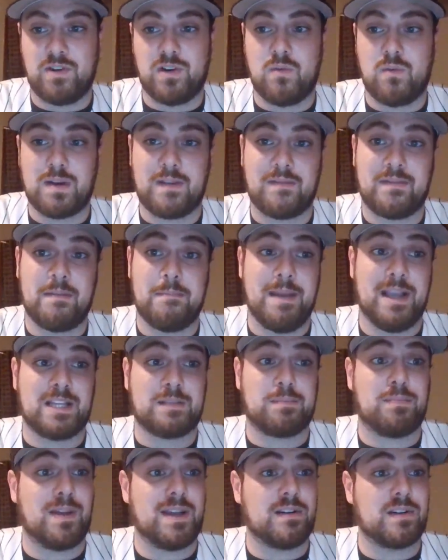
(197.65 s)
one of the
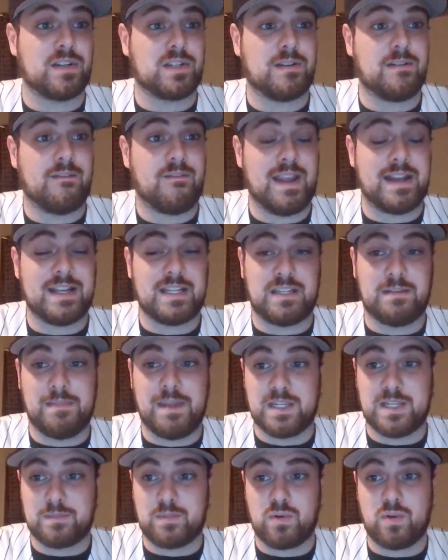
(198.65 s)
best players in fantasy
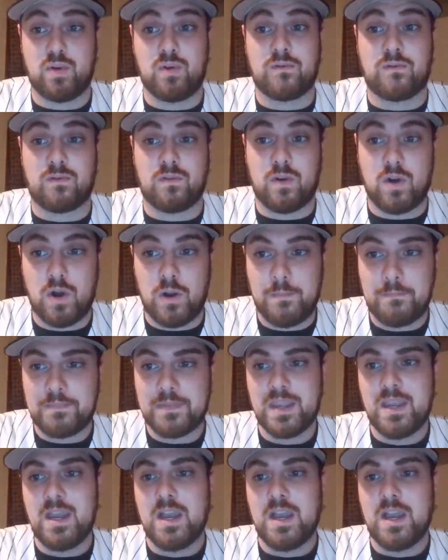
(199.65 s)
baseball overall.